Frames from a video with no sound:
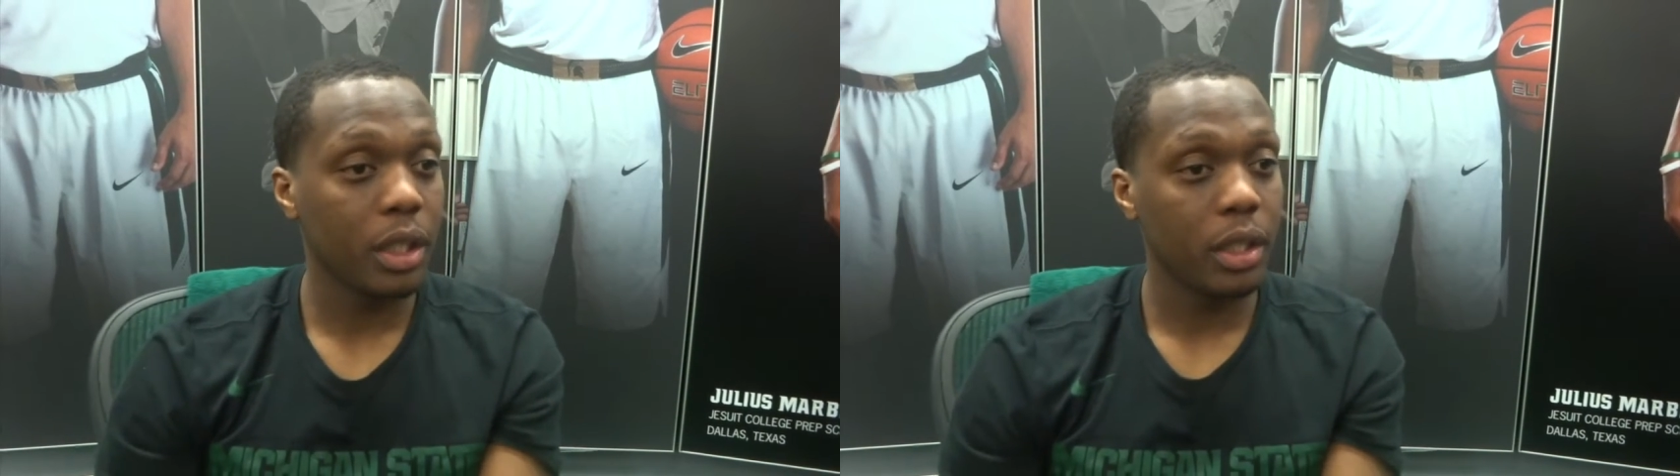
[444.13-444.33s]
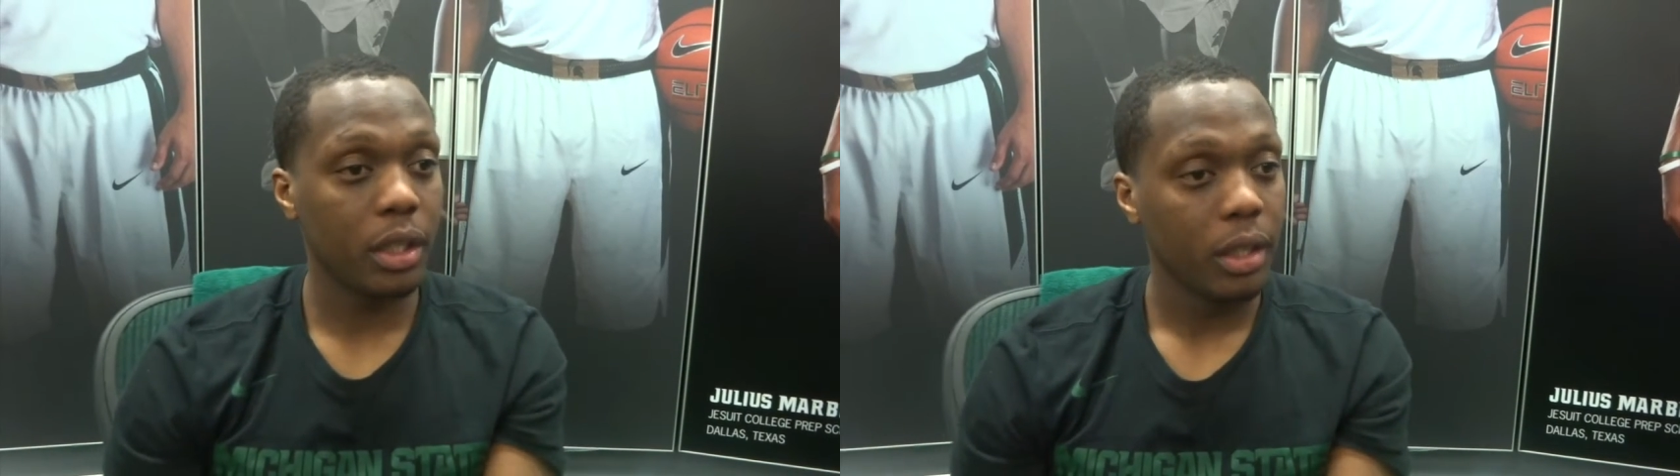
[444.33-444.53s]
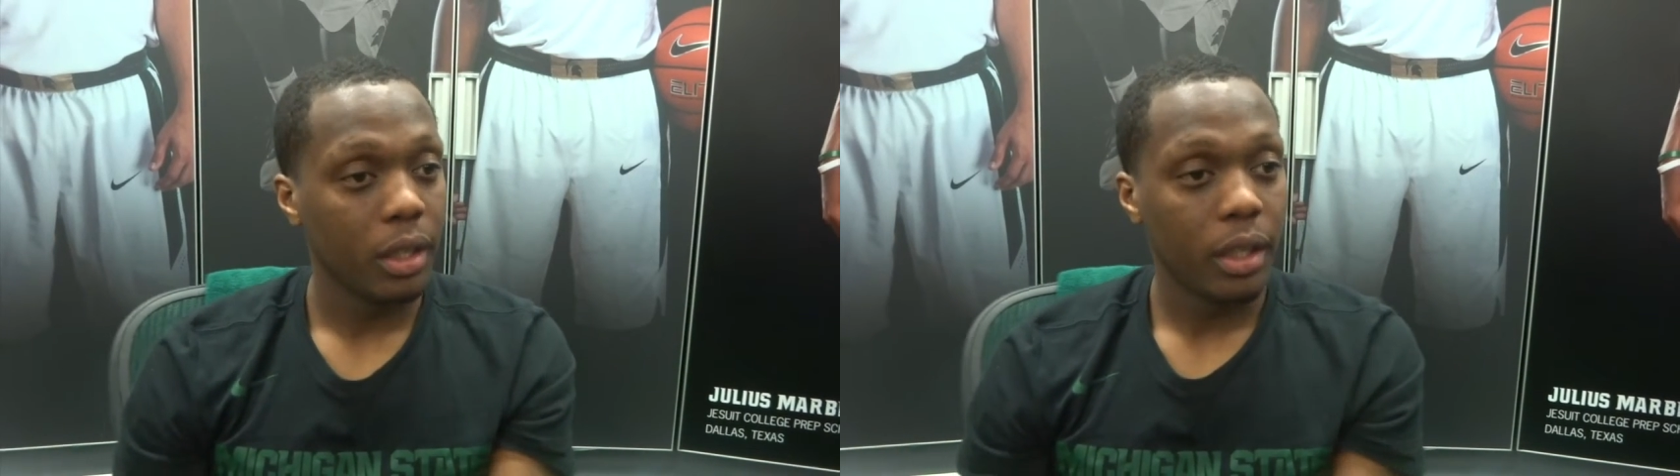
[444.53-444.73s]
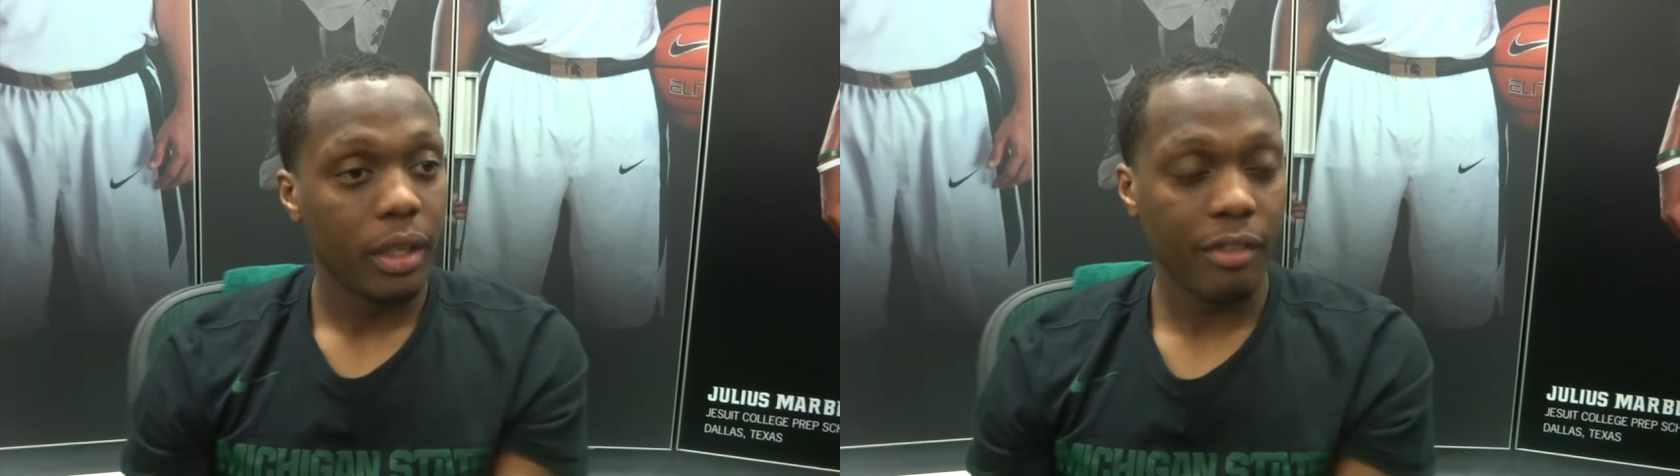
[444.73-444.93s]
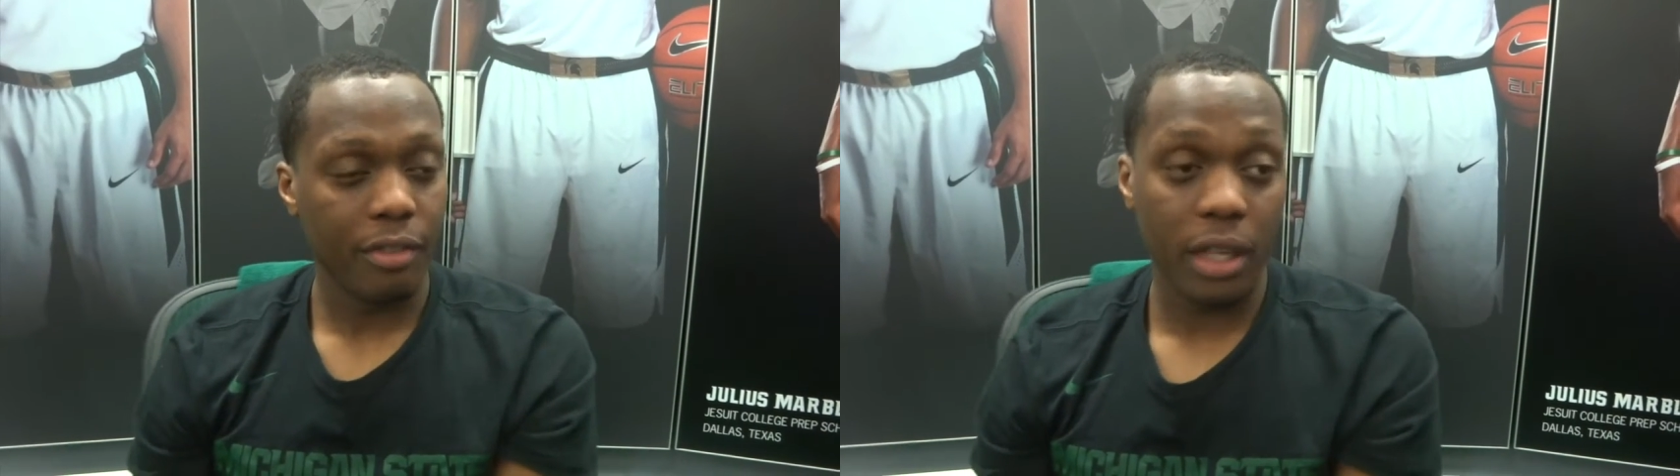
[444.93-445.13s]
Uh,
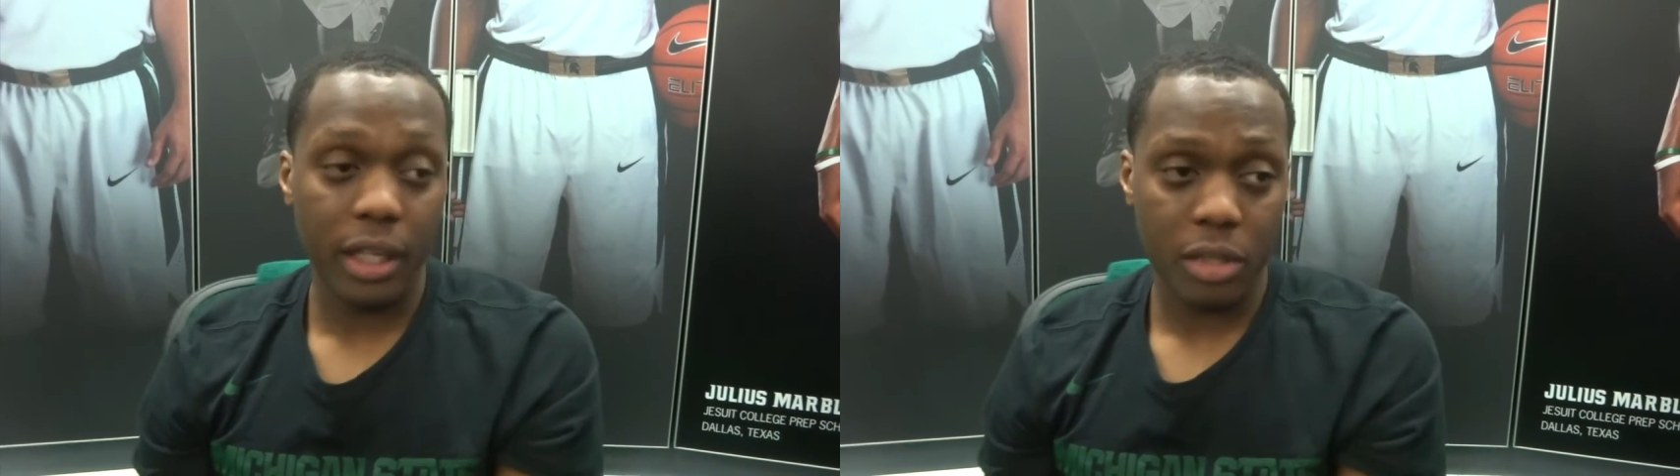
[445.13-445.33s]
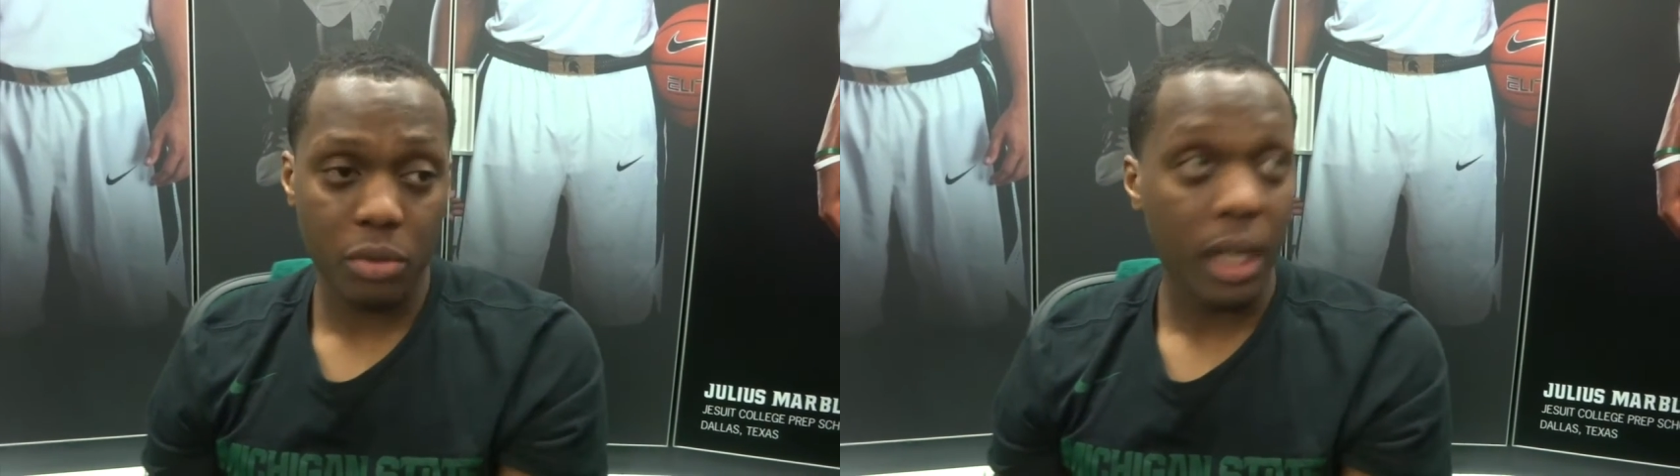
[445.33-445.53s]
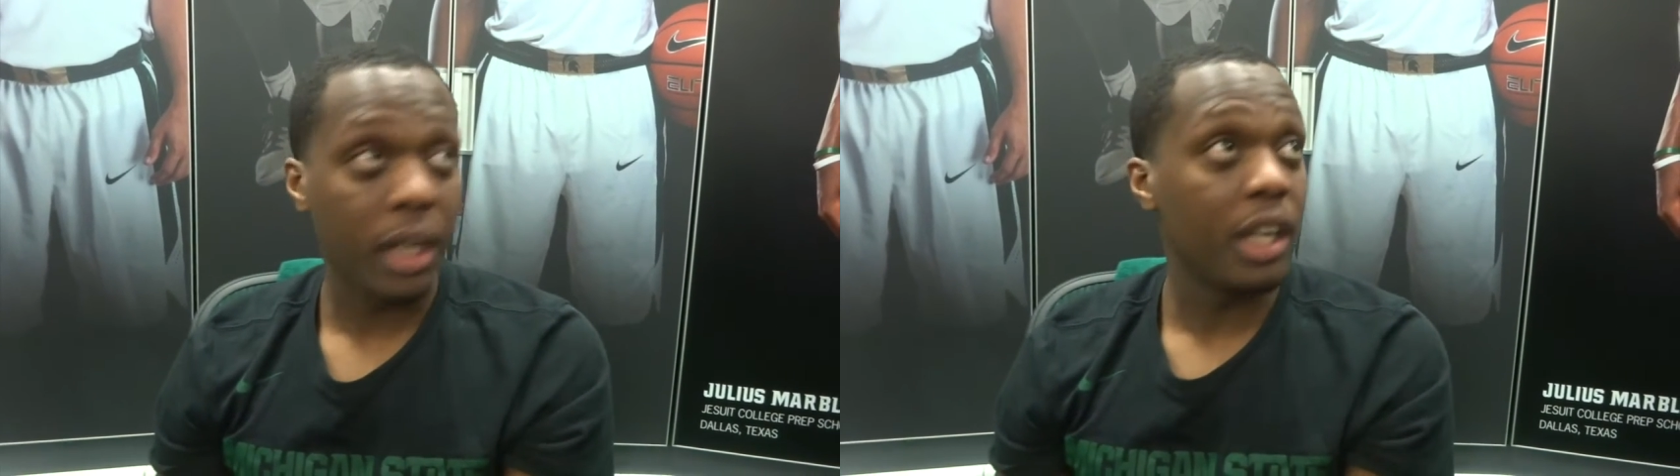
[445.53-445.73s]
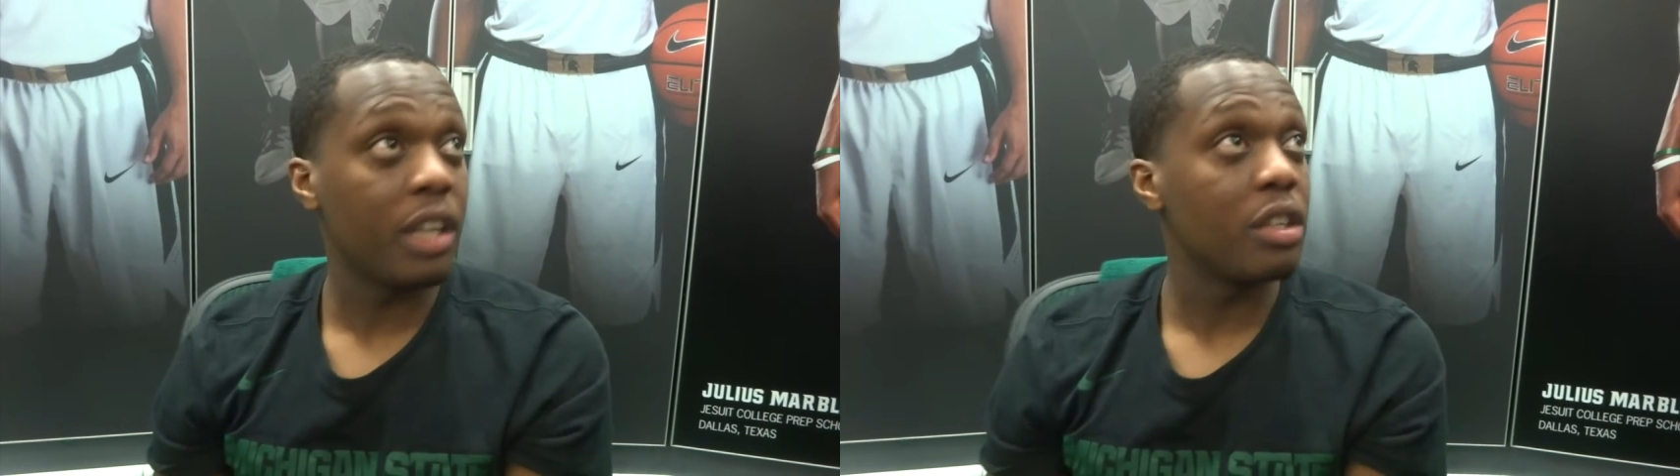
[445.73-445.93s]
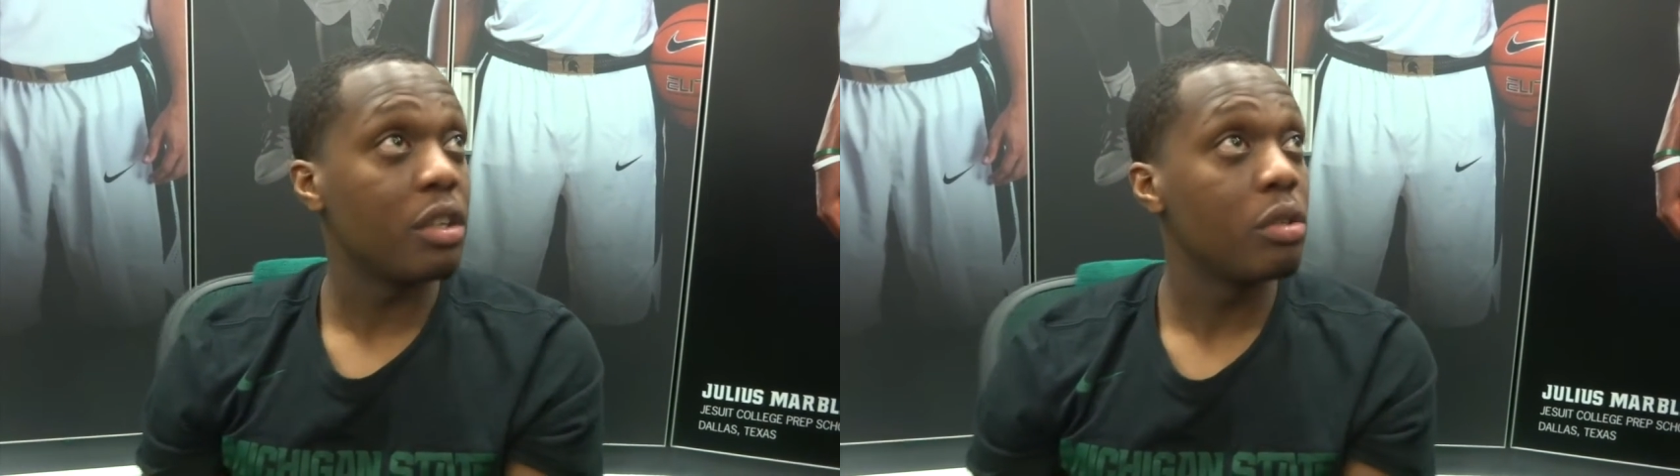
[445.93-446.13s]
I feel like that's what I
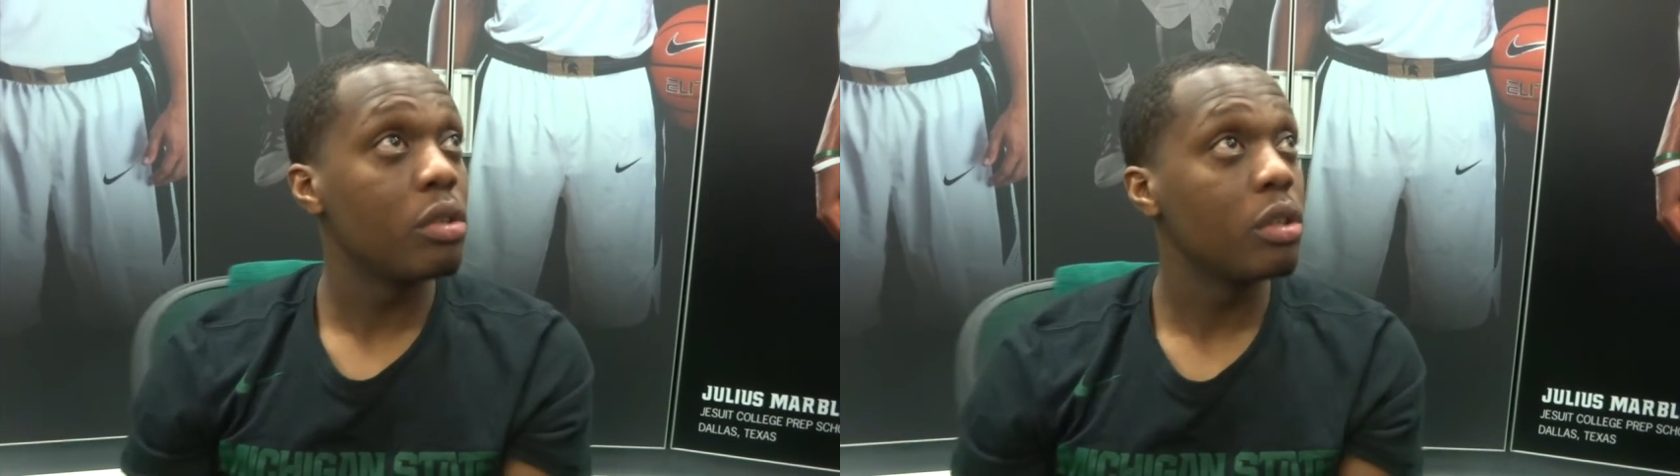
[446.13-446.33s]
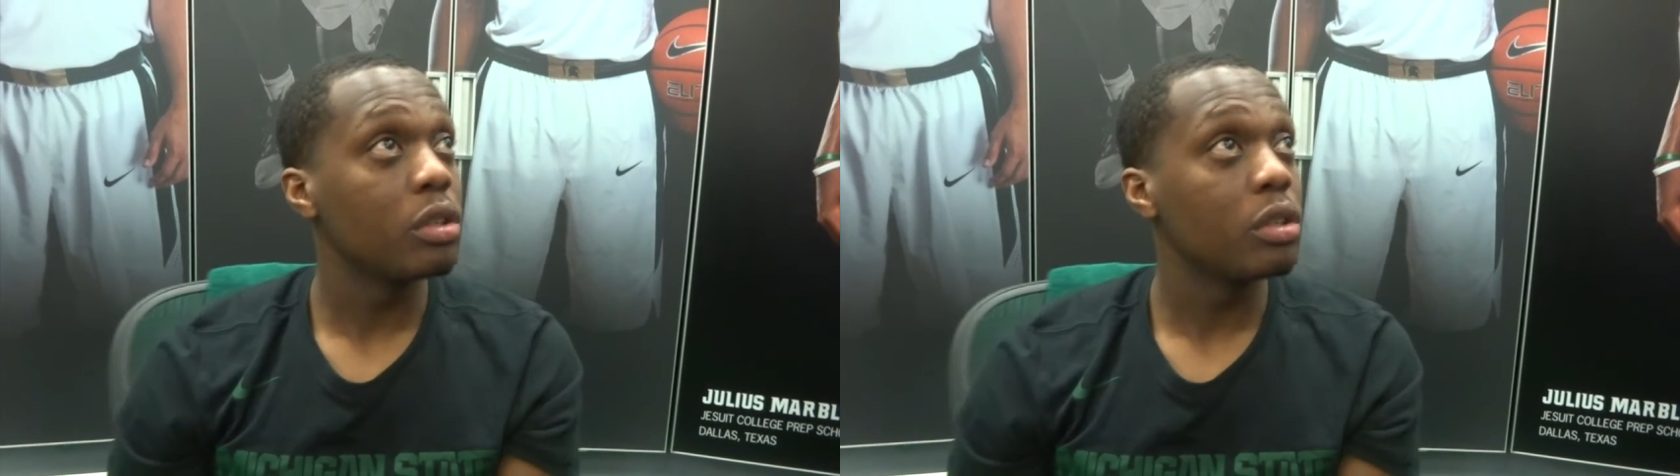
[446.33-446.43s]
needed to do,